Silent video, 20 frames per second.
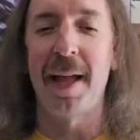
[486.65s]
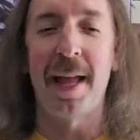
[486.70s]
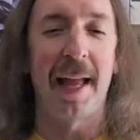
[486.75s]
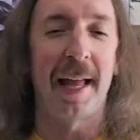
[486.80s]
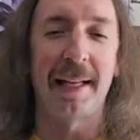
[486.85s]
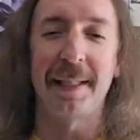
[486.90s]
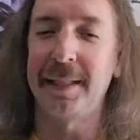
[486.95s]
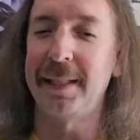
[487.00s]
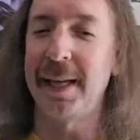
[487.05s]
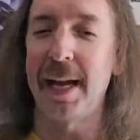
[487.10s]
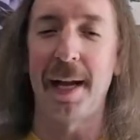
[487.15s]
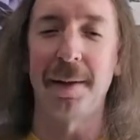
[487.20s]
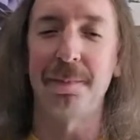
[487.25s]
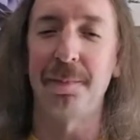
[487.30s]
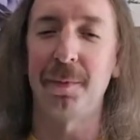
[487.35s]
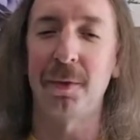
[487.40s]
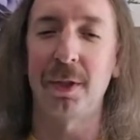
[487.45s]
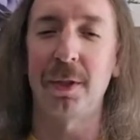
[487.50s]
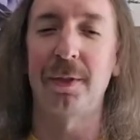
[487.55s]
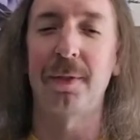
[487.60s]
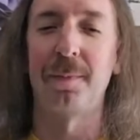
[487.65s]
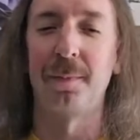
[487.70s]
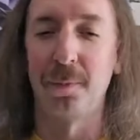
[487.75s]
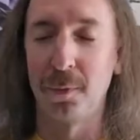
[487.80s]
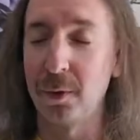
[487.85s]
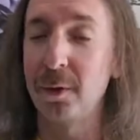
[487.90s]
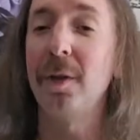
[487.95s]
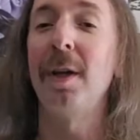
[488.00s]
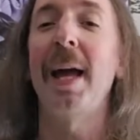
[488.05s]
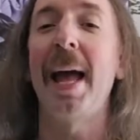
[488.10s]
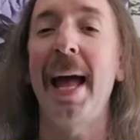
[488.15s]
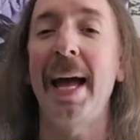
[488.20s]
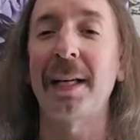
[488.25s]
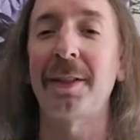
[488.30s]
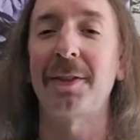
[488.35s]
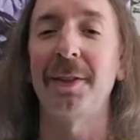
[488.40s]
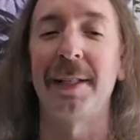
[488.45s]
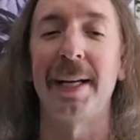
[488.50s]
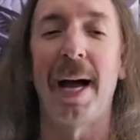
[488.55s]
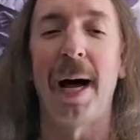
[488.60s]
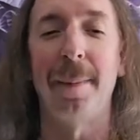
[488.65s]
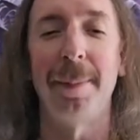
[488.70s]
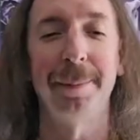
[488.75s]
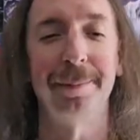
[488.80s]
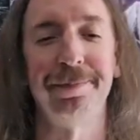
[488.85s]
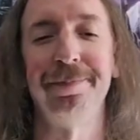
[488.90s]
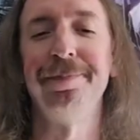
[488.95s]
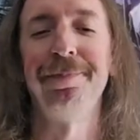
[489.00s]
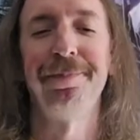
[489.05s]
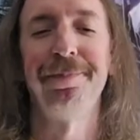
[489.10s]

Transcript: and yeah, just excellent album.